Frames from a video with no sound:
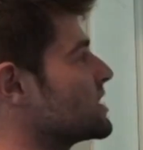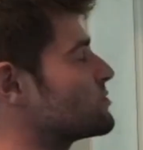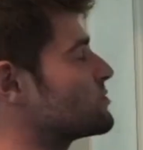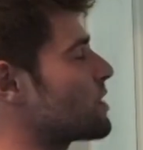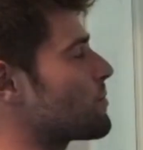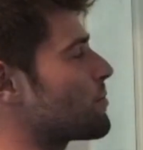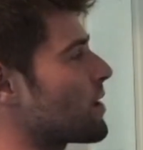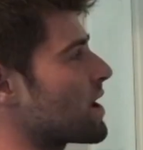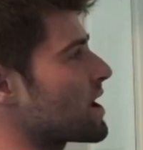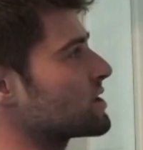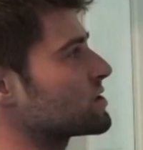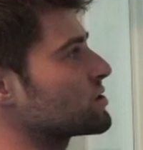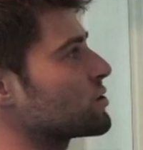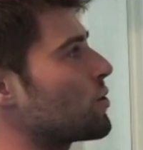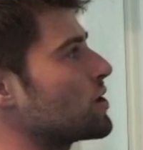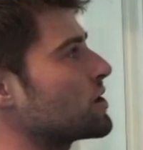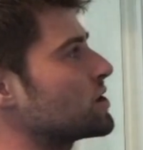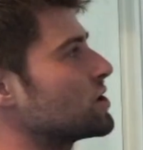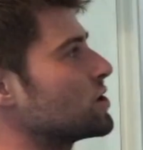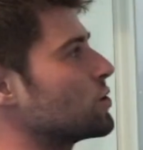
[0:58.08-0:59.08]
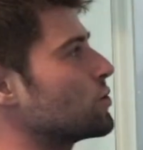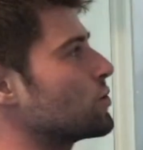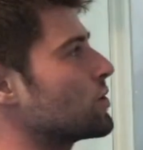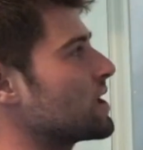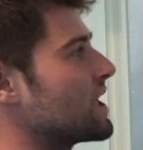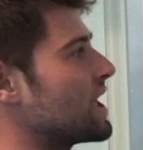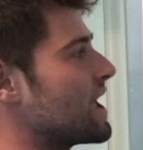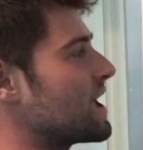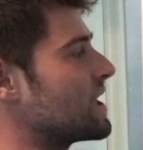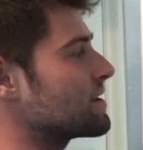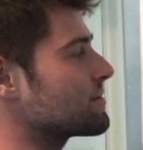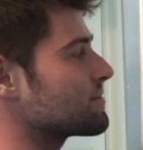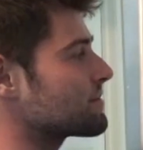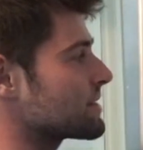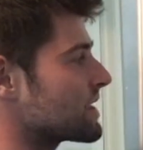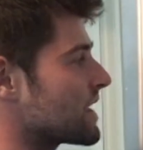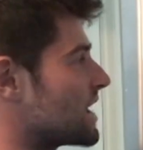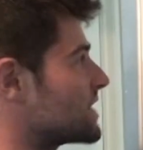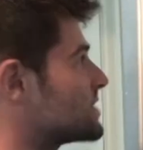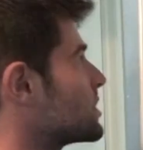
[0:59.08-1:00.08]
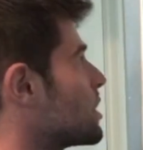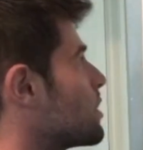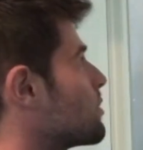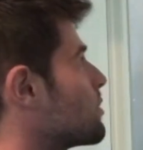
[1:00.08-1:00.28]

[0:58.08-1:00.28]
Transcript: rep range is going to hit its own